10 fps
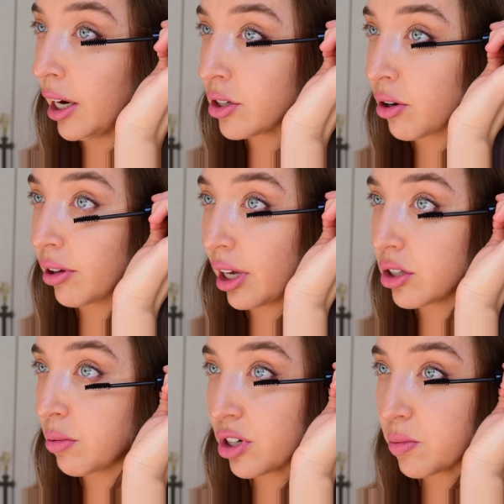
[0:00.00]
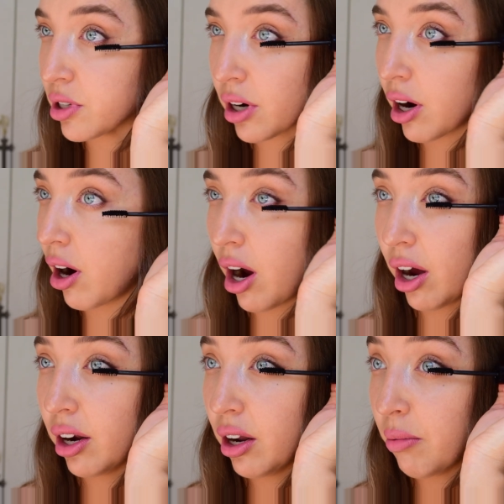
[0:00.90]
don't get too much mascara
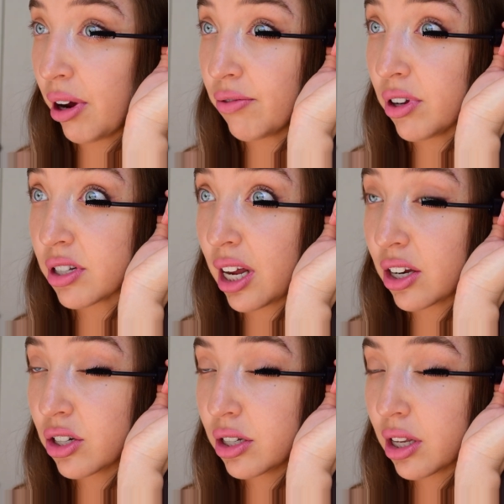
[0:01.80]
on my false lashes